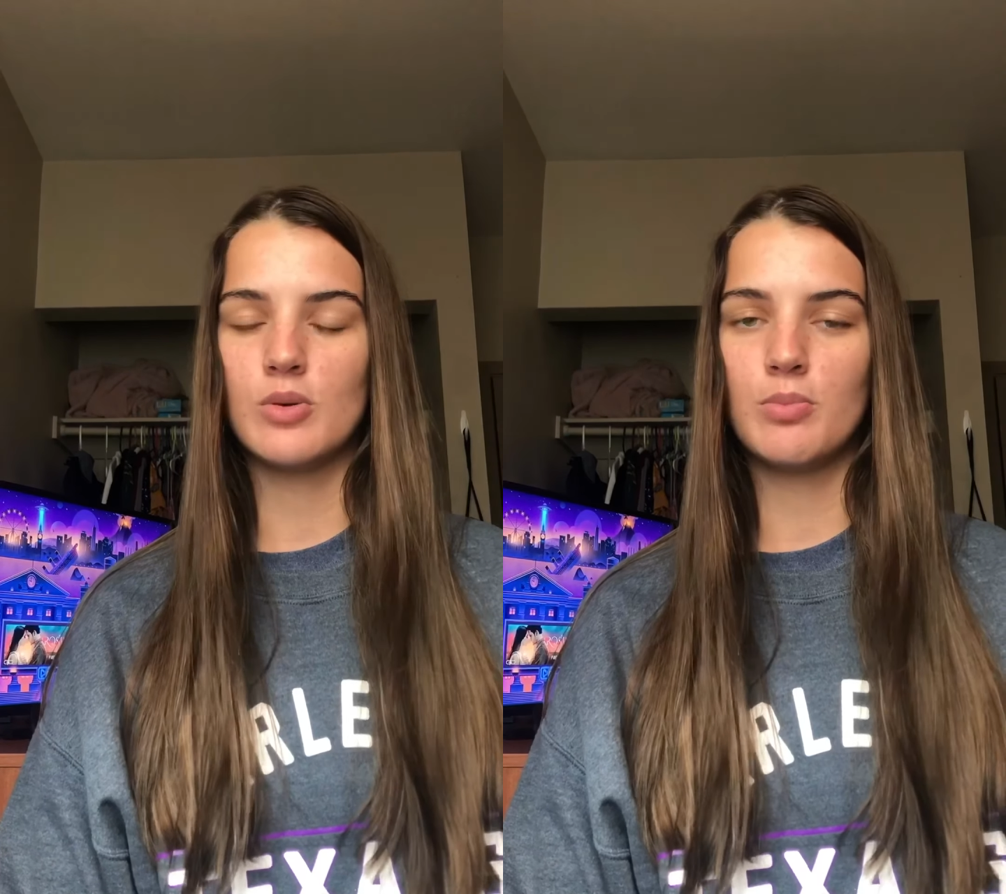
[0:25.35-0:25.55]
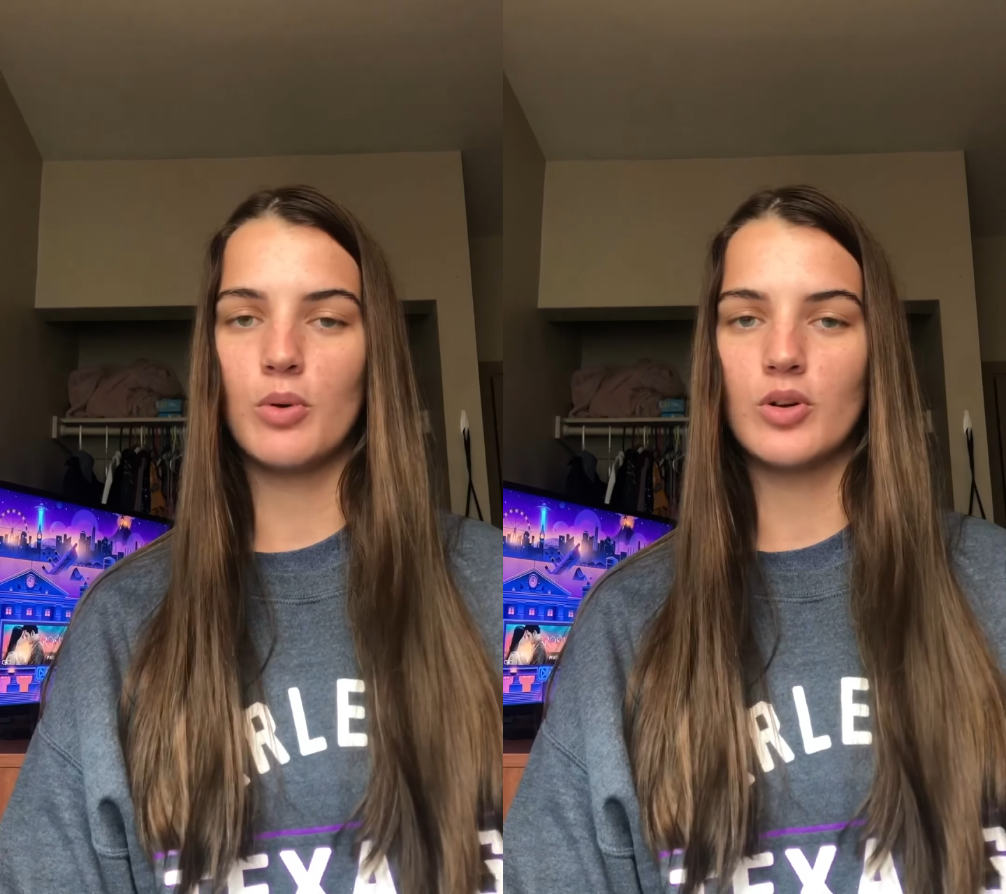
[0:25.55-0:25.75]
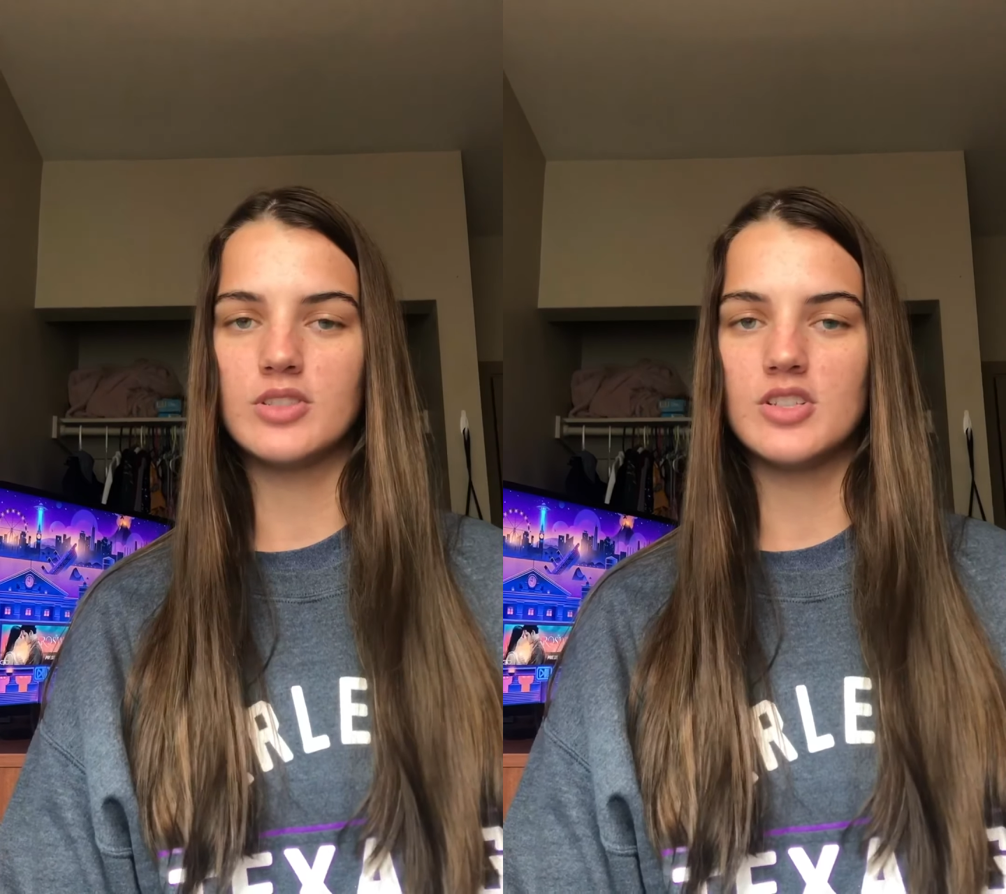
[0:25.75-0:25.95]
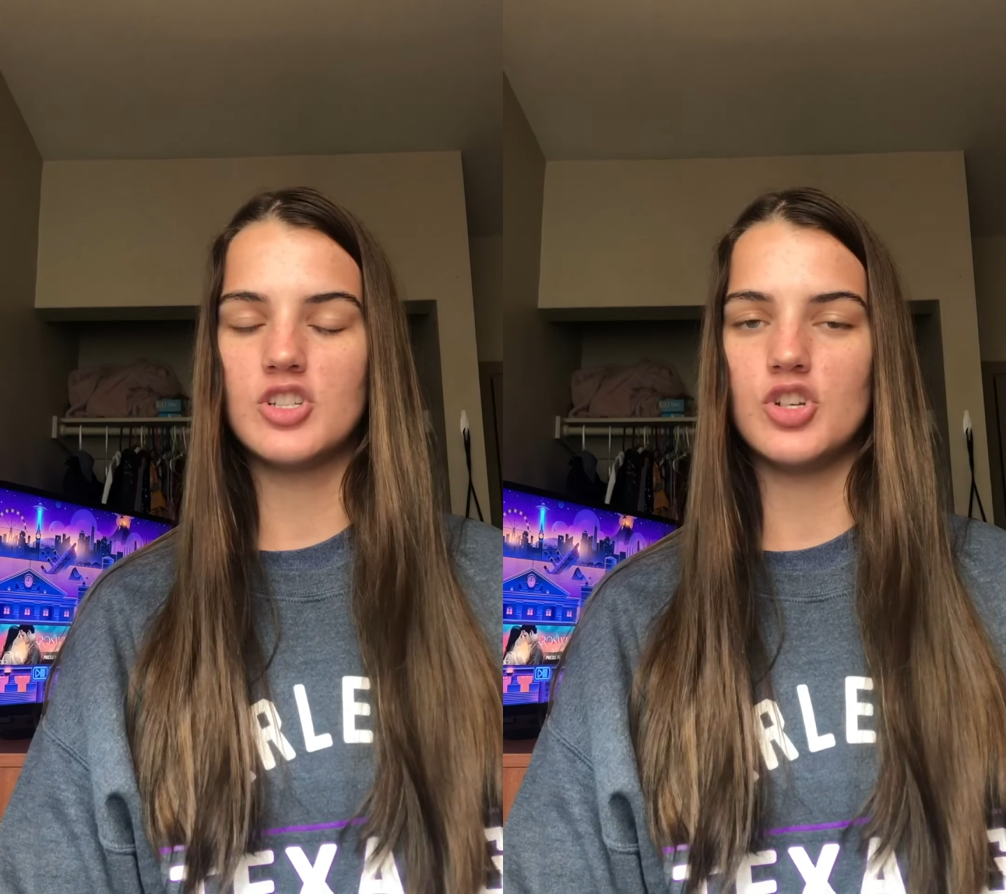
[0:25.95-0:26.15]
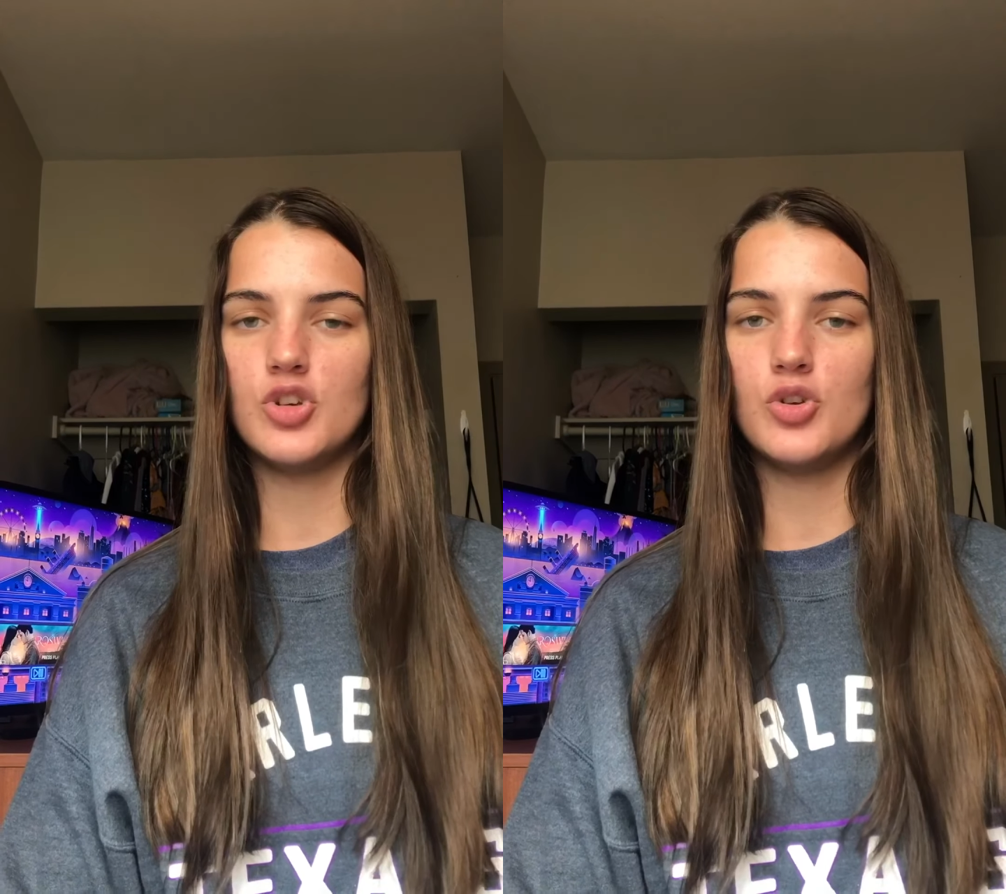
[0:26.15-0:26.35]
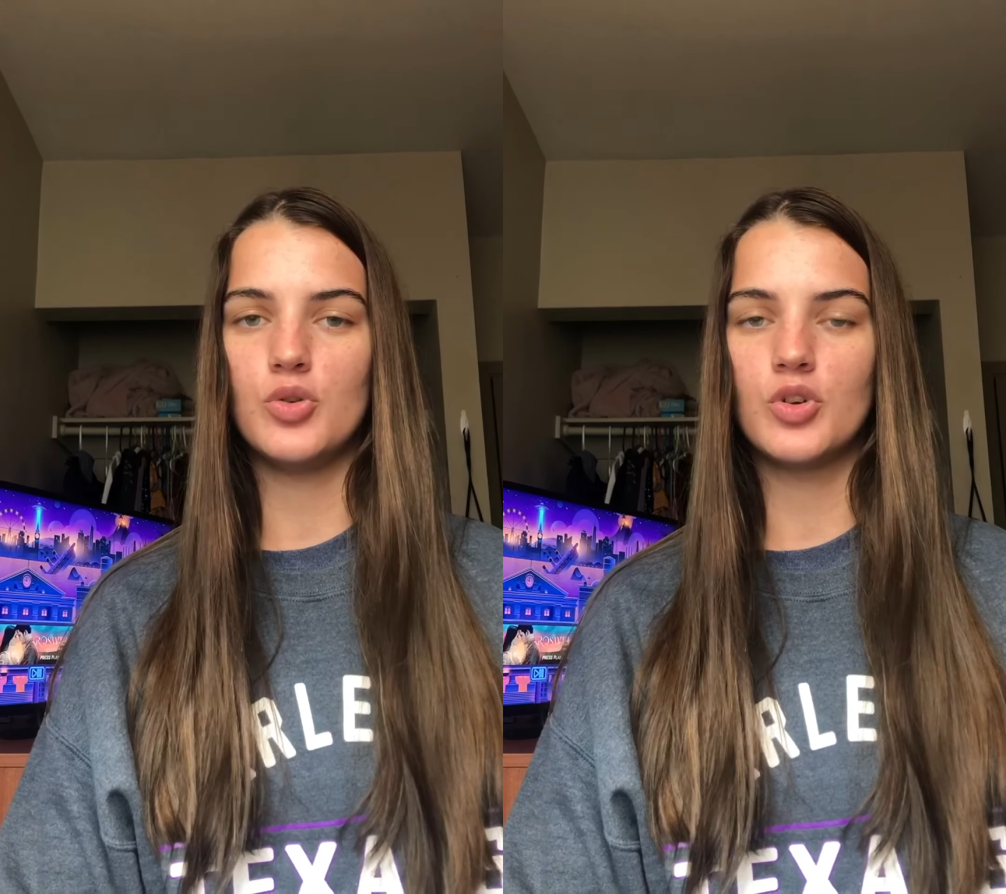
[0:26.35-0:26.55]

important to